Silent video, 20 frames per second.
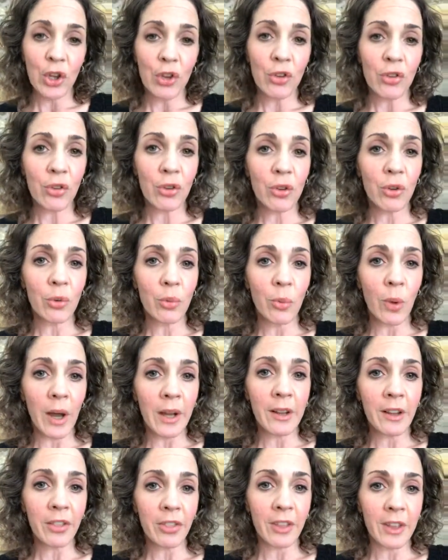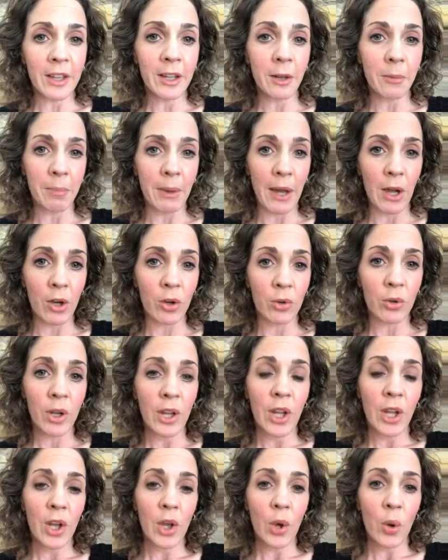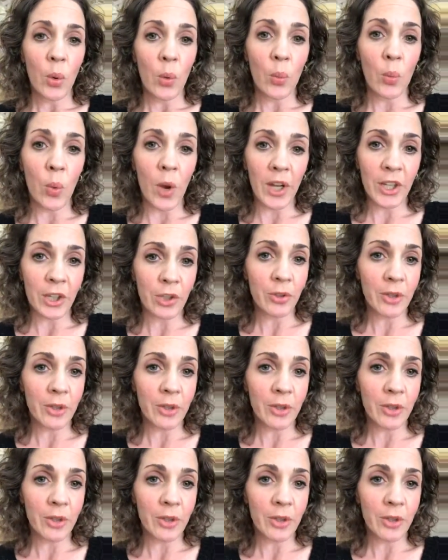So you want to think about what